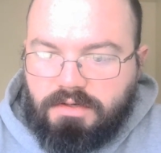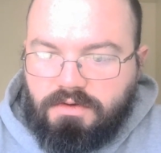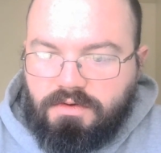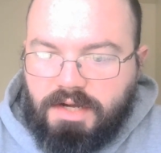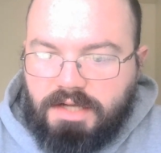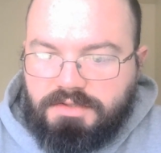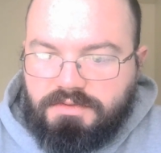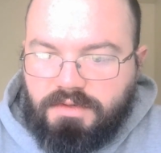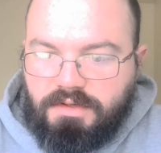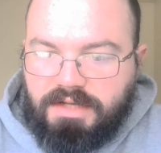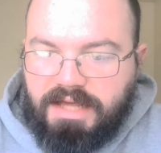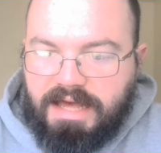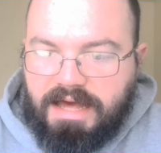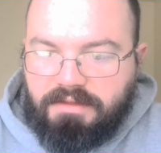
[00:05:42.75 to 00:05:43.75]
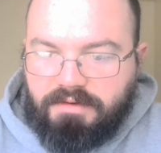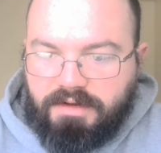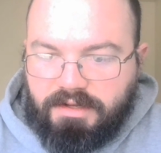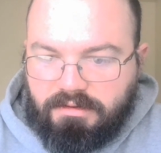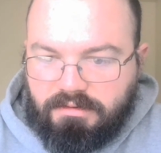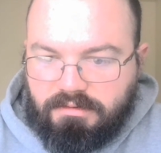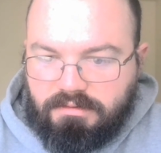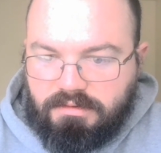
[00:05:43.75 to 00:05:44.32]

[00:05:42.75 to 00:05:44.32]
Crossroad Gathering.